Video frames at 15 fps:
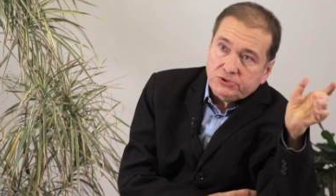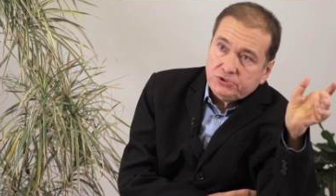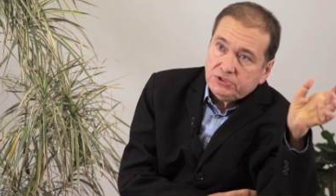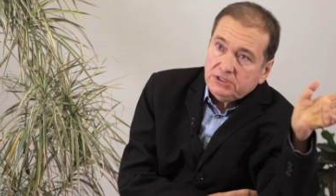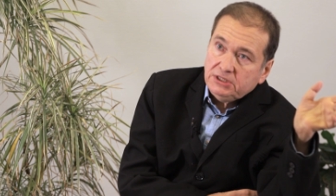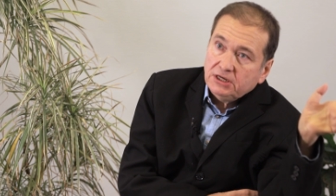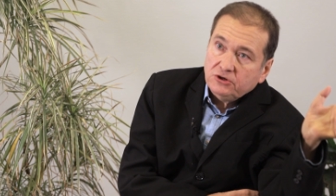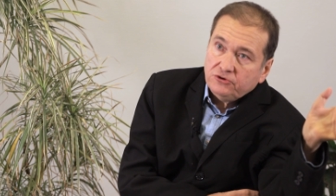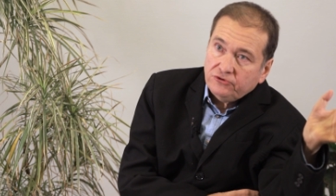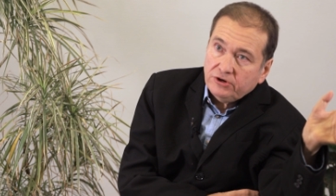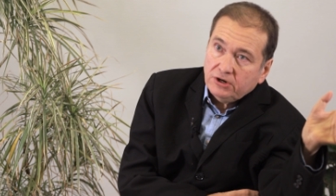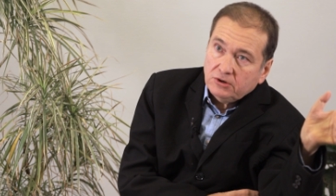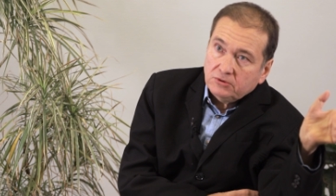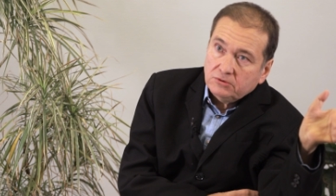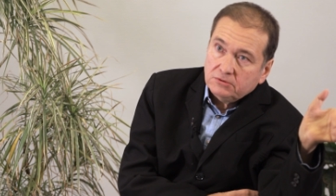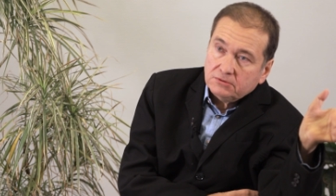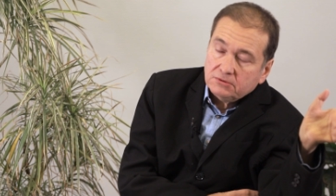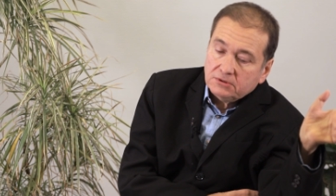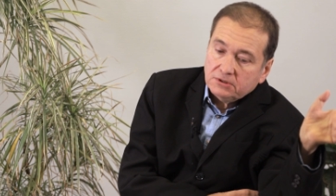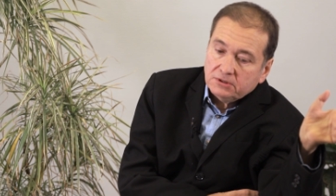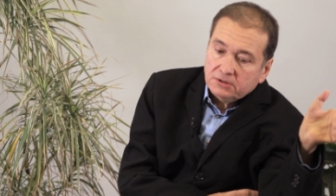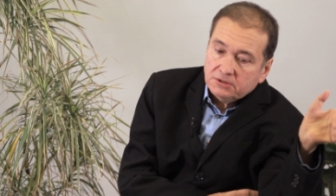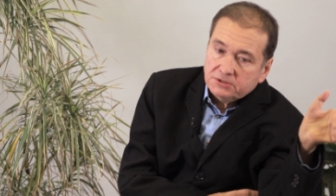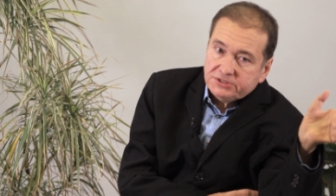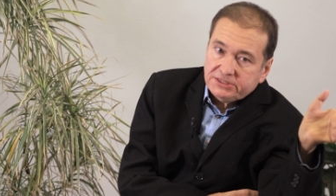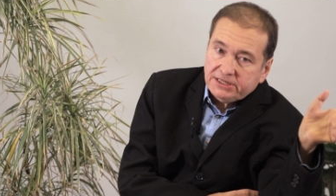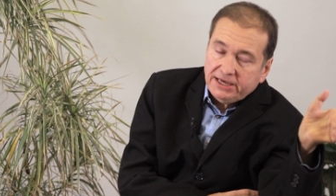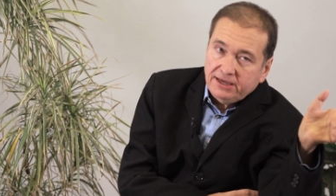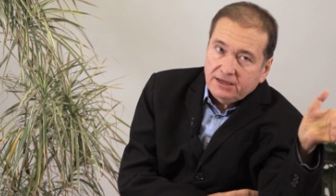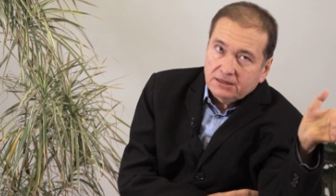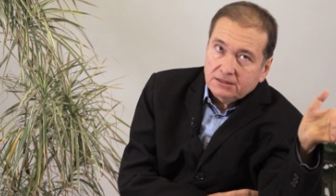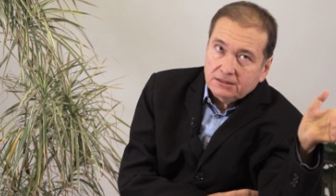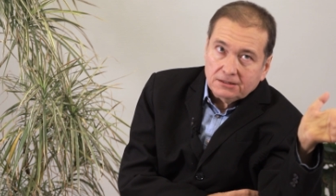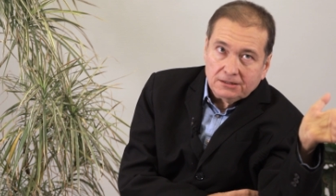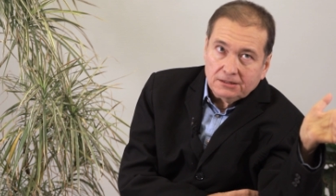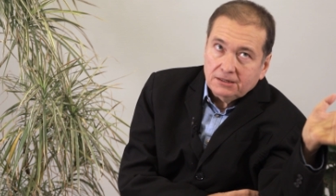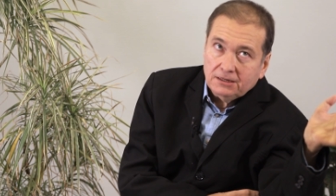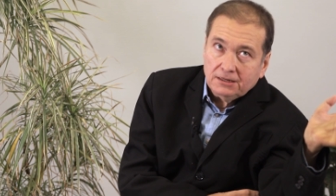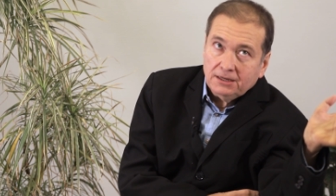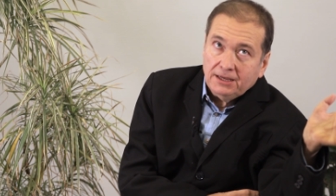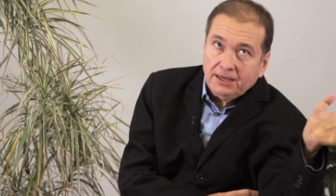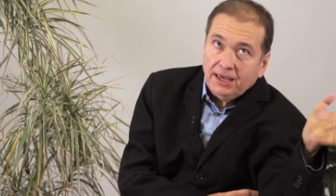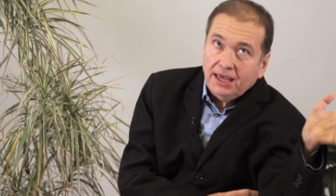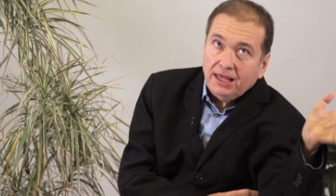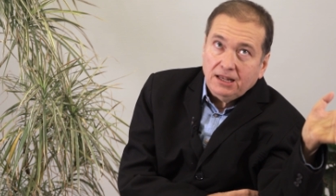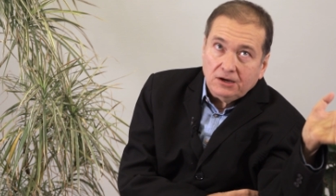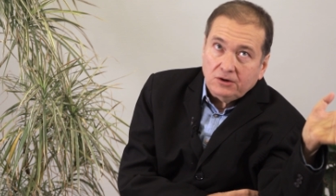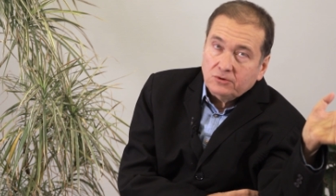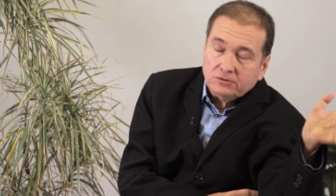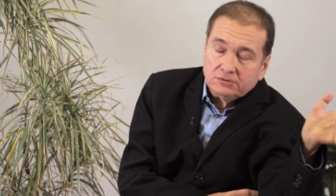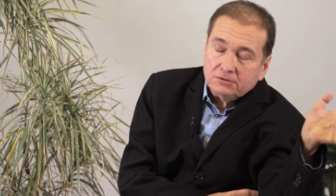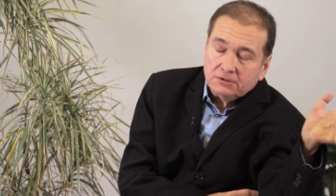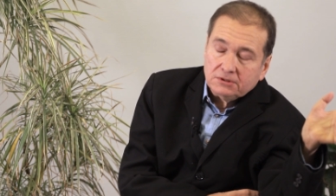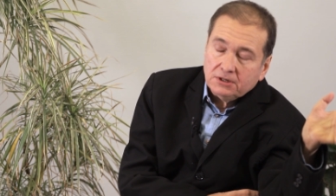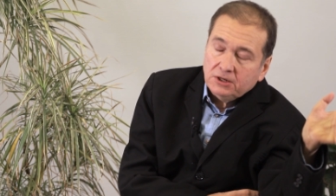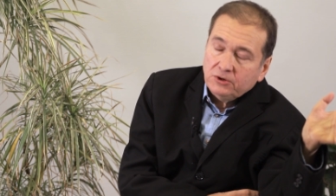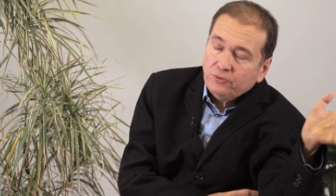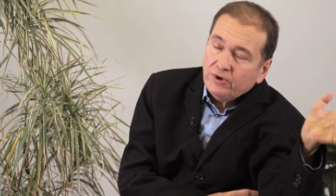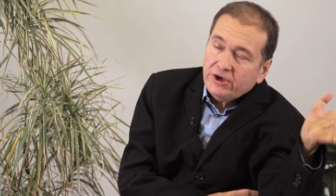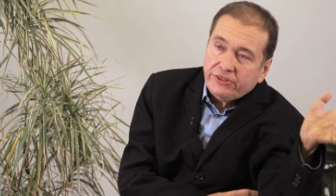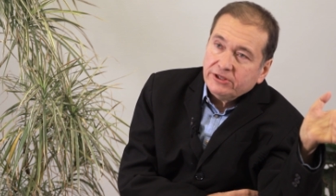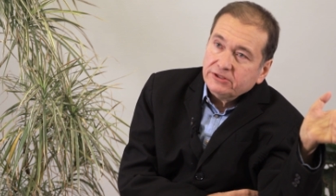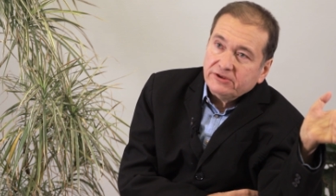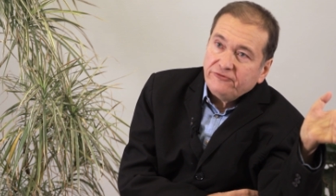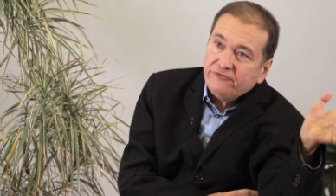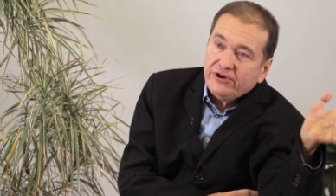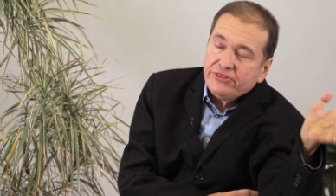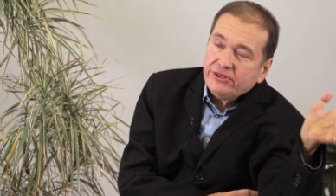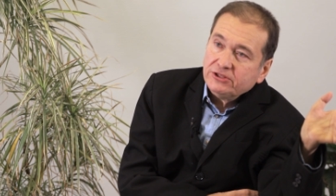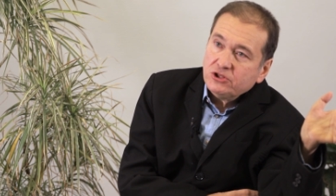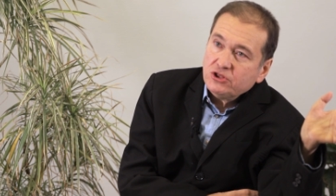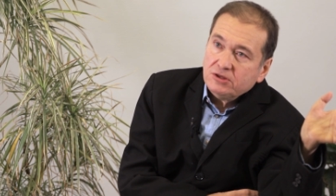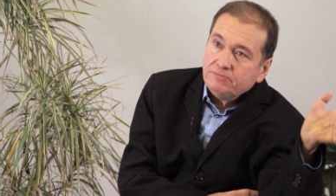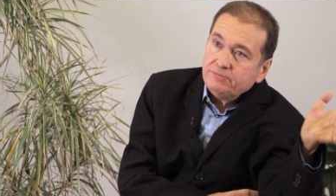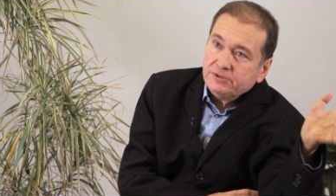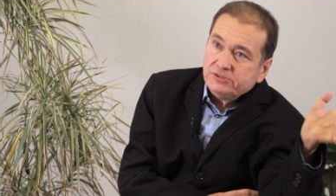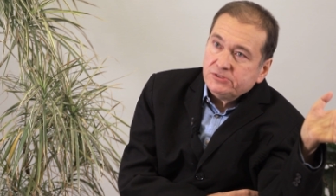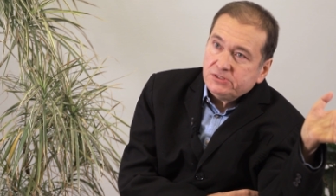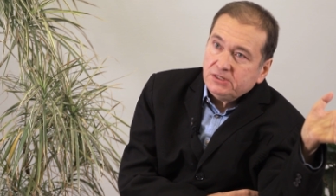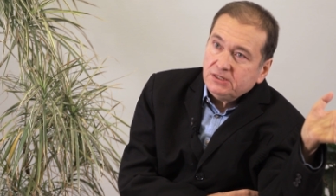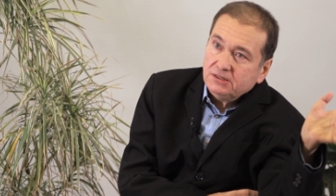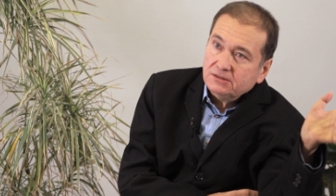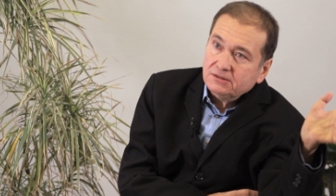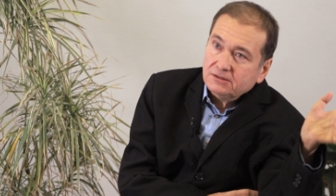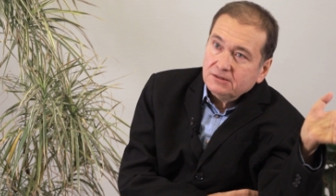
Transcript: you see a crow, say, Hello, feathered, feathered chimpanzee.